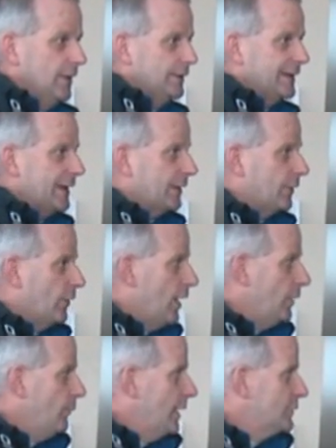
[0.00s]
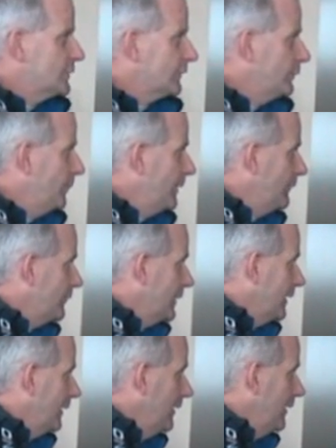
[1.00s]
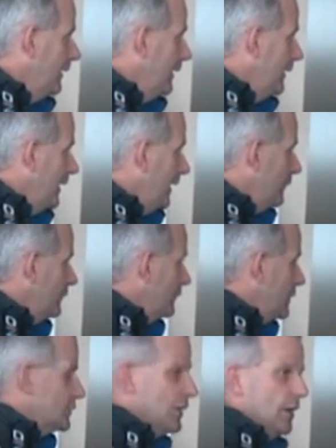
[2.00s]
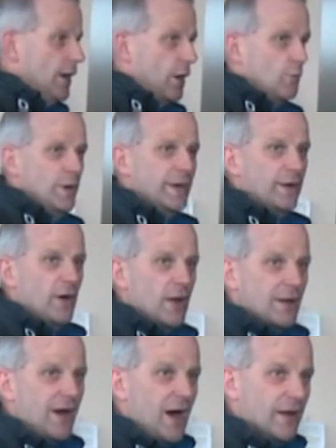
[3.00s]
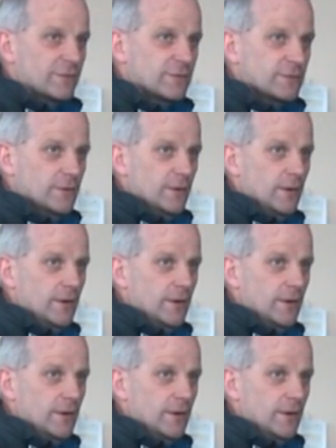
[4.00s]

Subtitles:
the gang that are all well dressed up and everything at underage, or win at all costs.